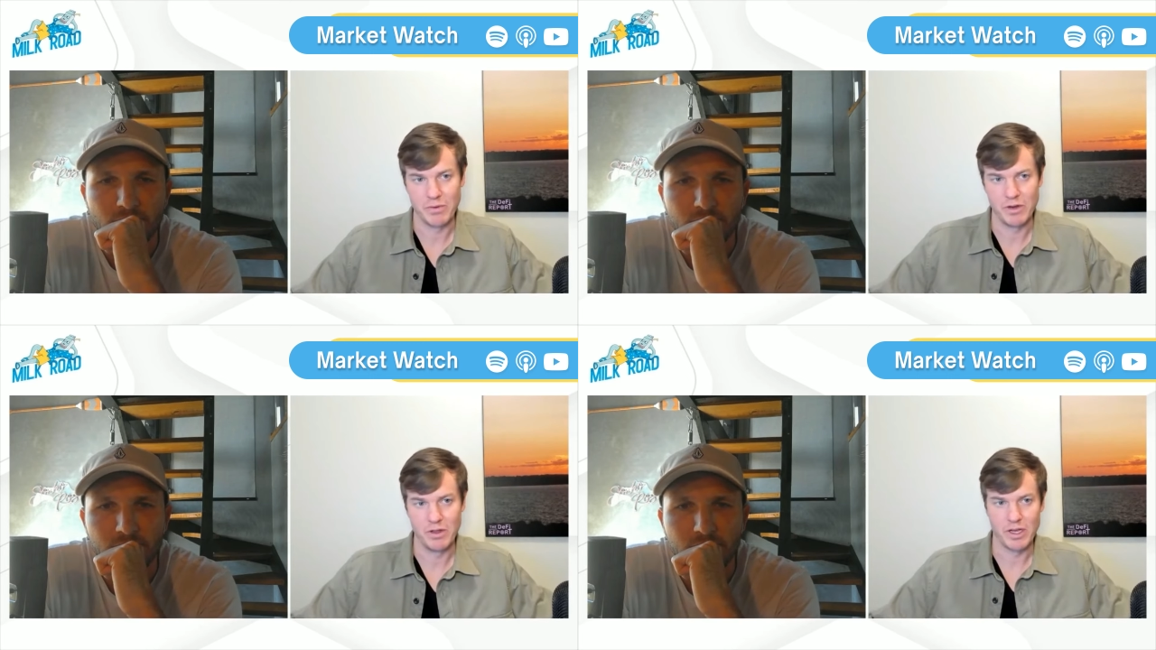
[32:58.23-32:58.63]

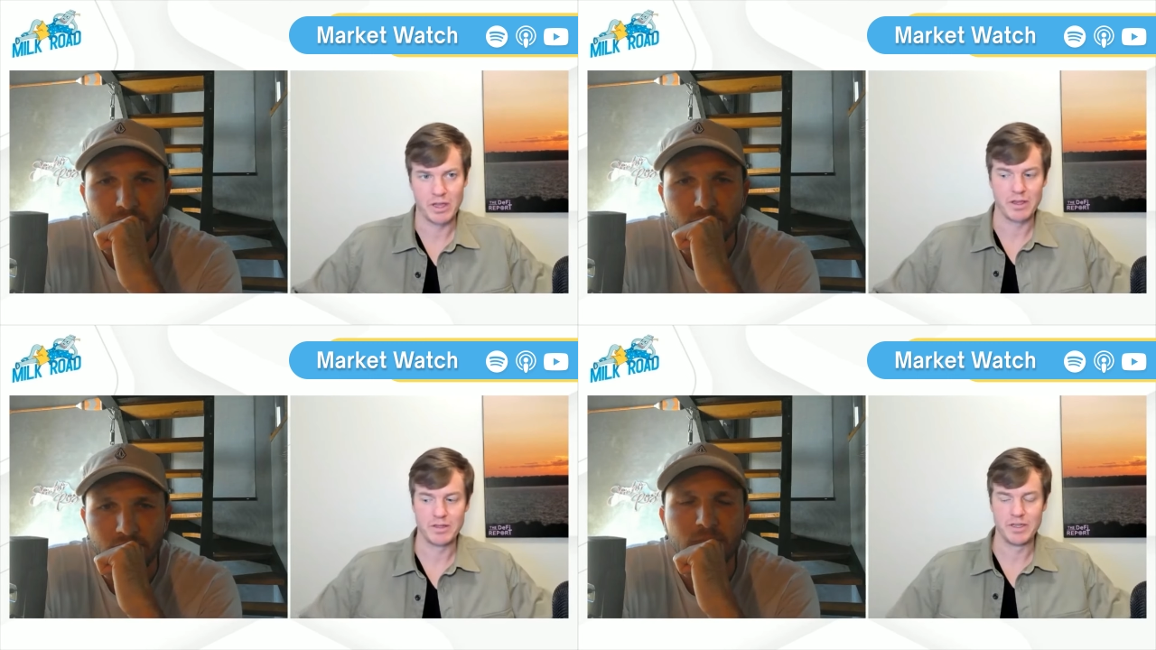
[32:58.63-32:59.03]
Speaker 1: When you look
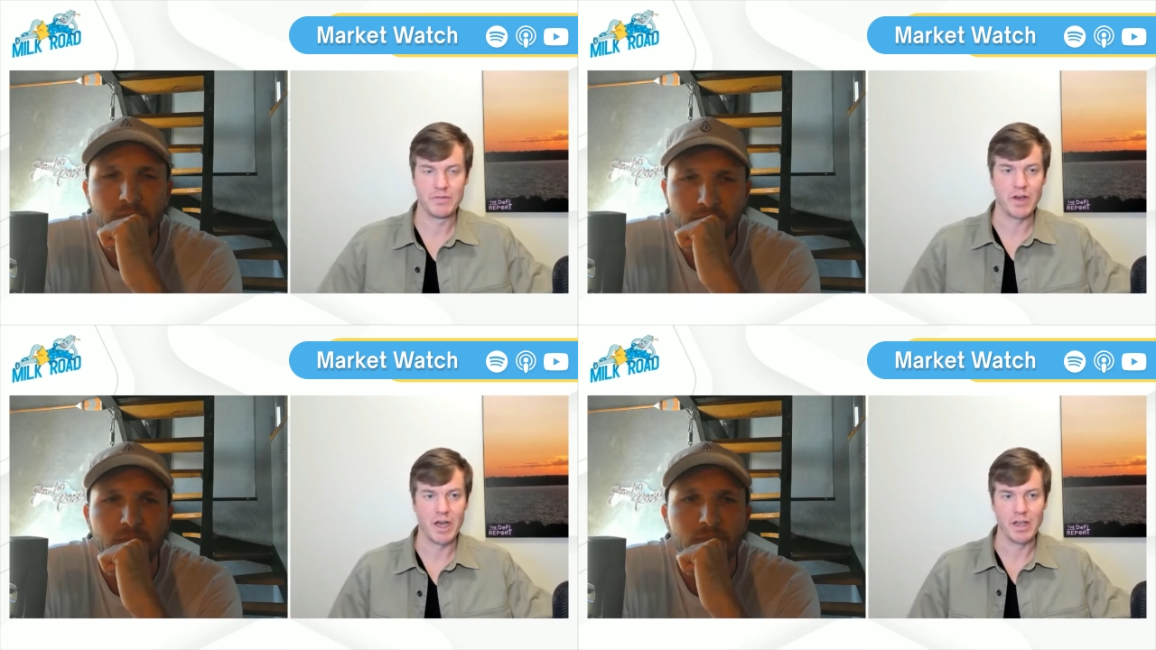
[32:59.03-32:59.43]
at the
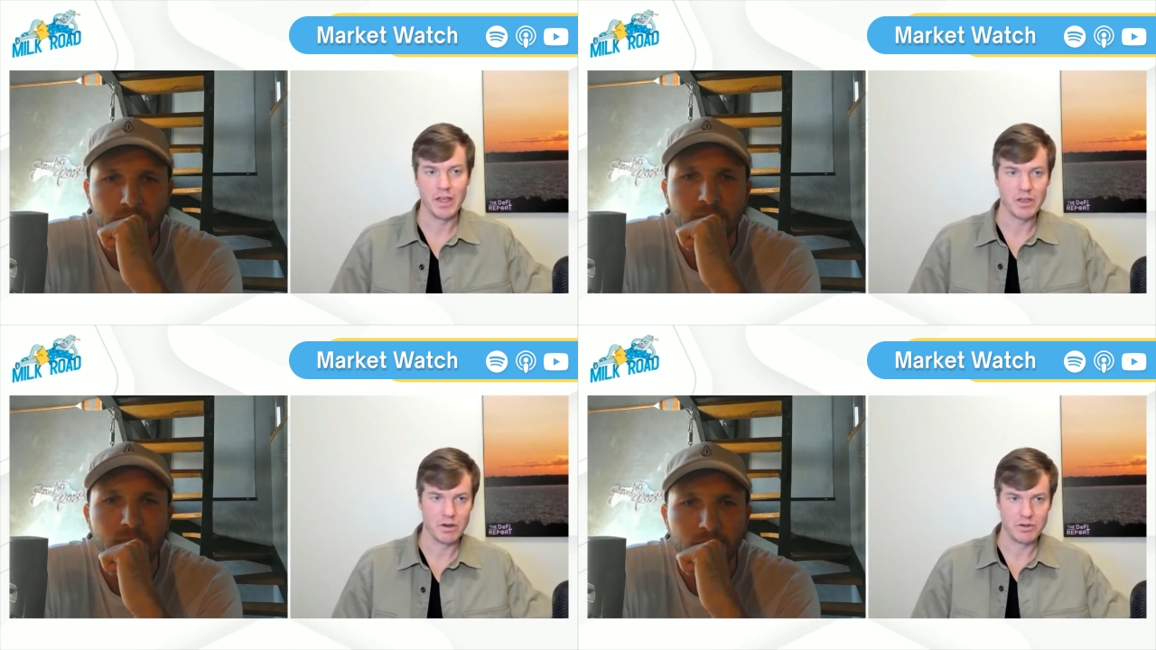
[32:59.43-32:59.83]
DeFi,
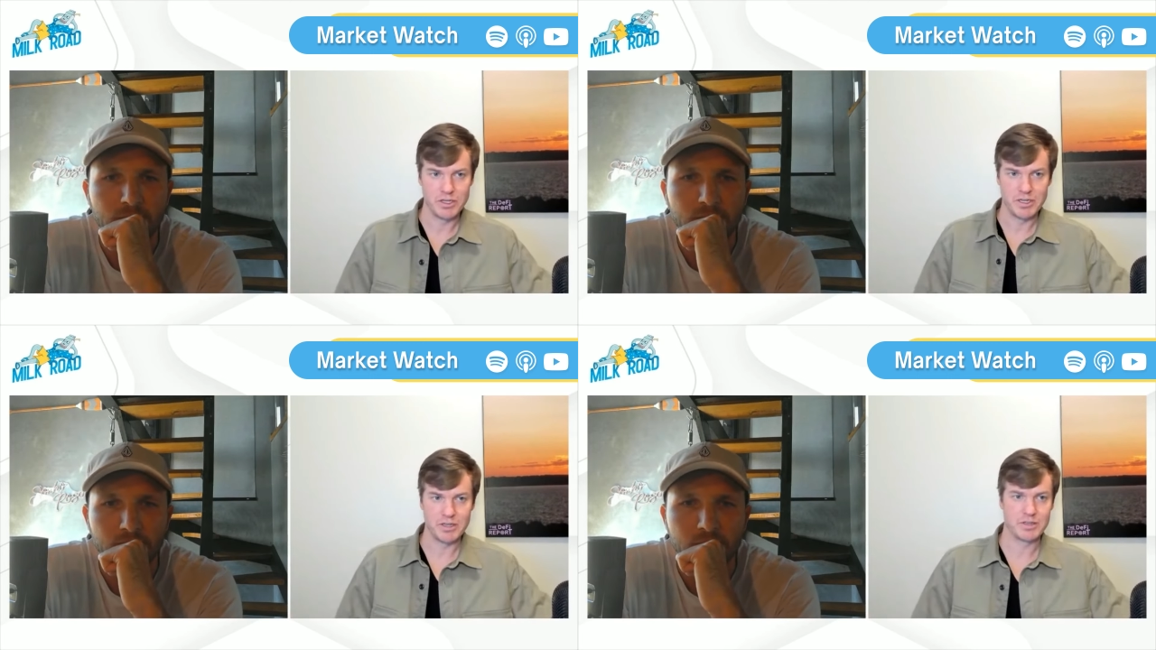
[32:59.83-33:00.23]
like
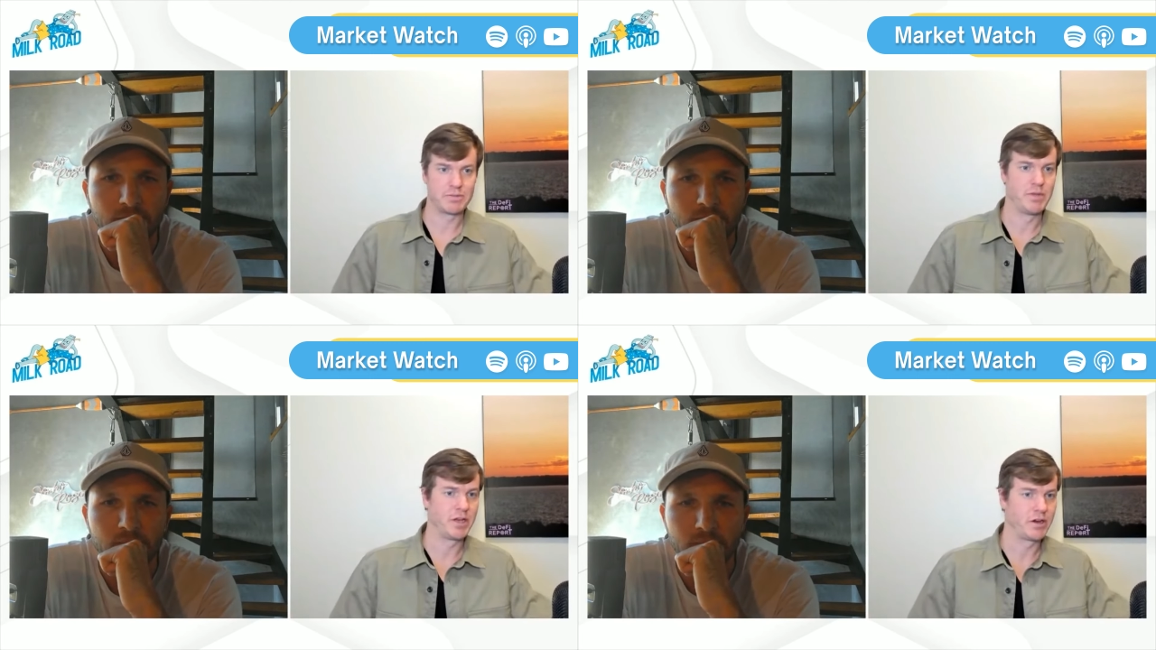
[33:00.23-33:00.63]

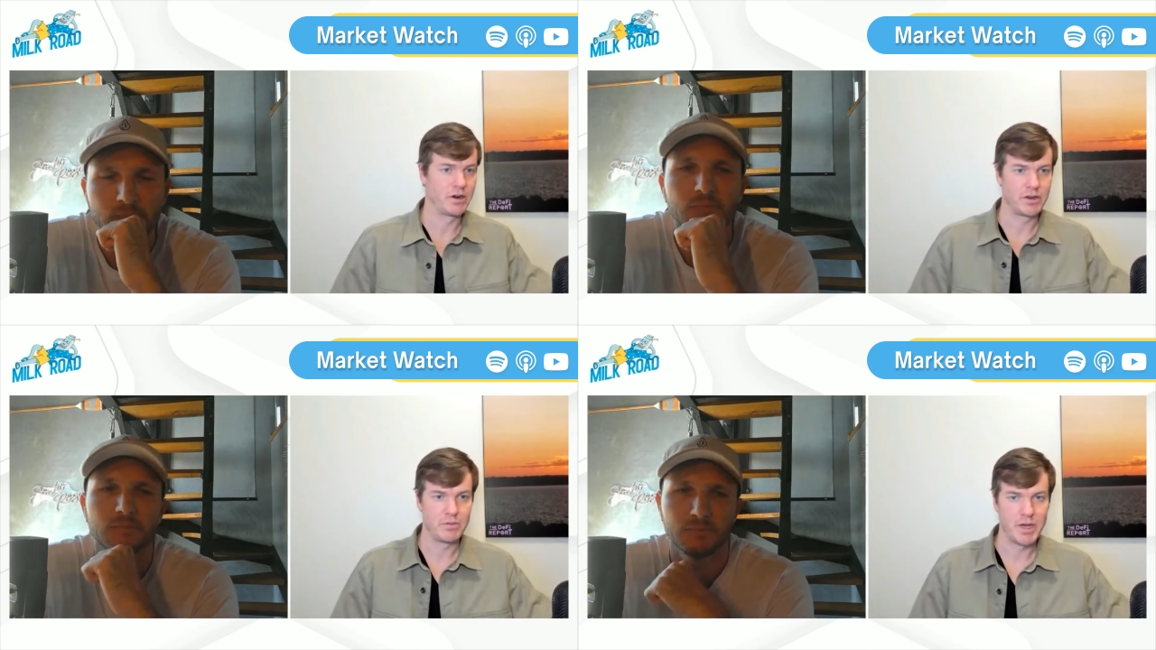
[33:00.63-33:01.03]
OG's
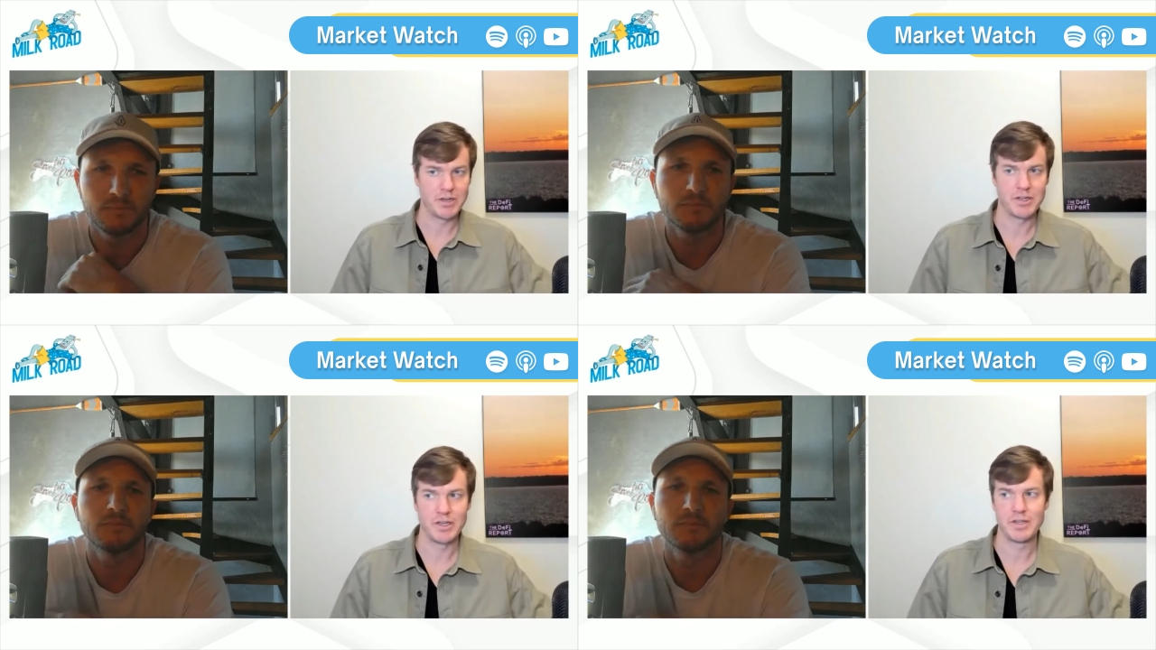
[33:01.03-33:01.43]
maker, you
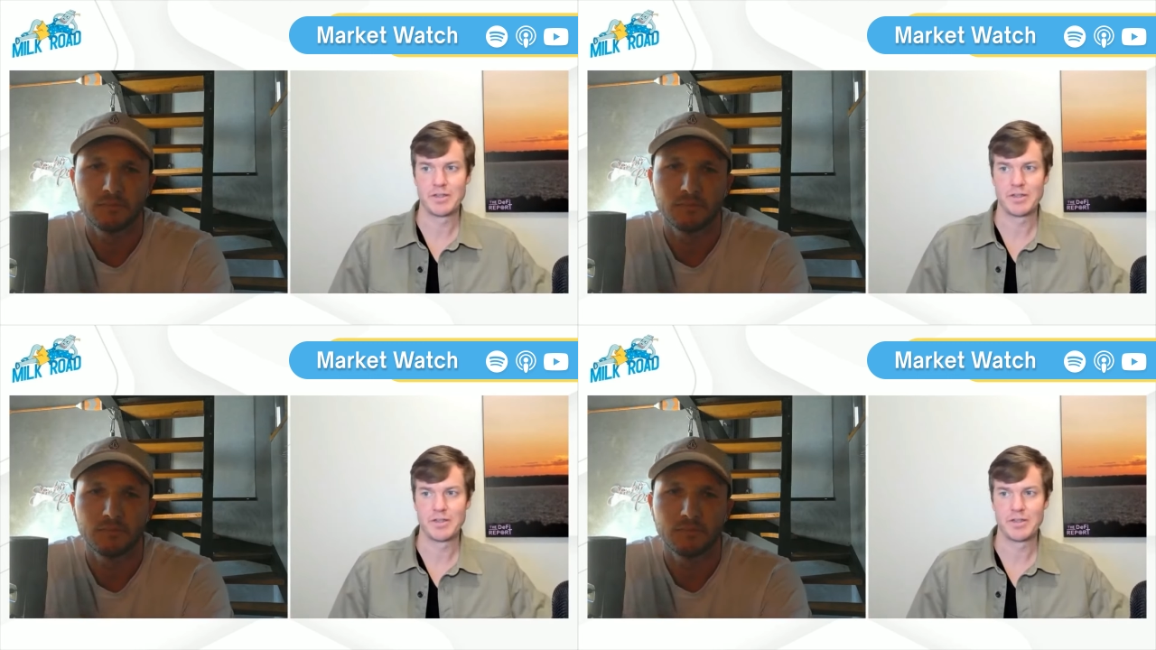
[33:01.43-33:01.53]
mentioned